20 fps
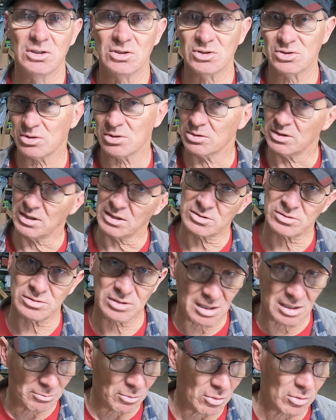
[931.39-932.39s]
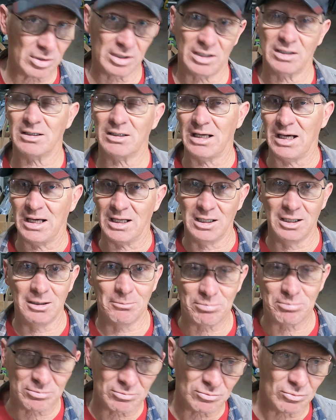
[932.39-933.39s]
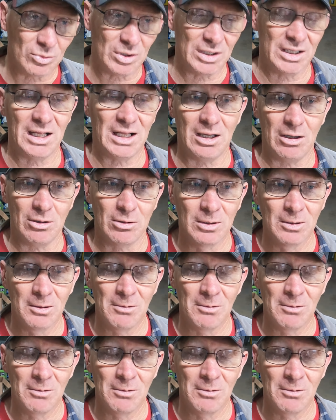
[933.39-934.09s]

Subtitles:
So yesterday morning, got up, went out.